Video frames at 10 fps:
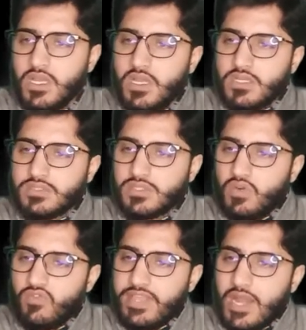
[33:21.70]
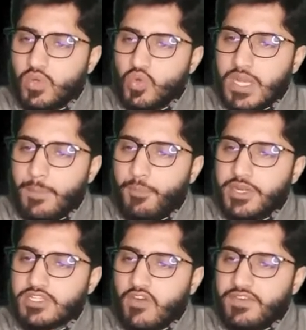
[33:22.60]
So we have two
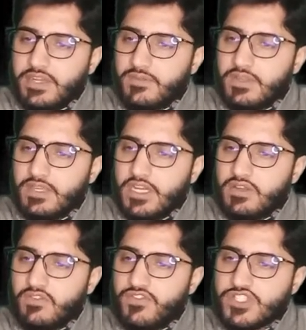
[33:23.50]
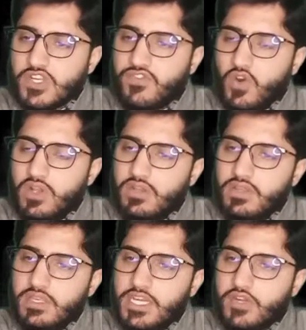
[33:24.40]
components of it. First of all,
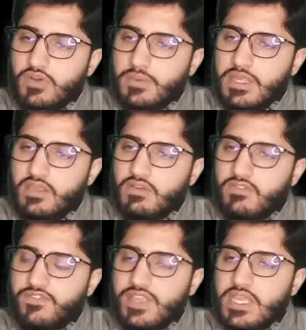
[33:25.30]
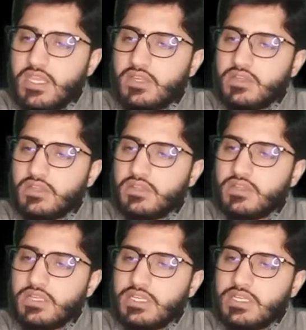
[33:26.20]
it would be V
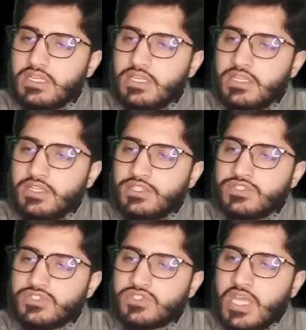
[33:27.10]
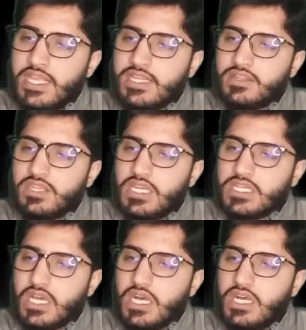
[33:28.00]
sine
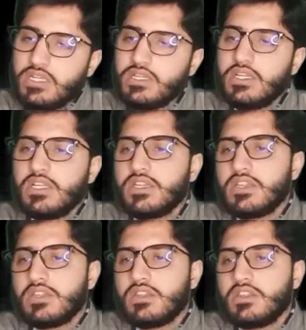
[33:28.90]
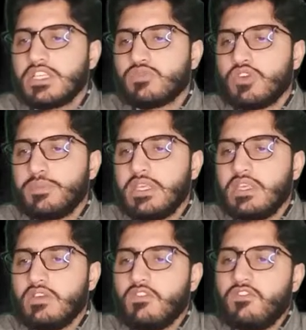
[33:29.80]
theta. This would
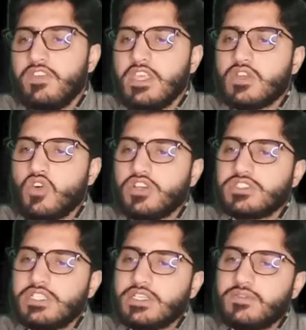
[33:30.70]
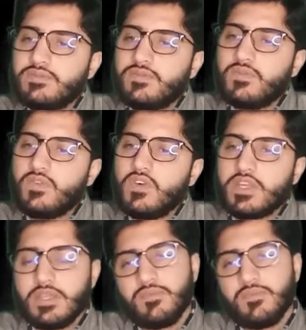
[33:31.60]
be V cos theta. Okay.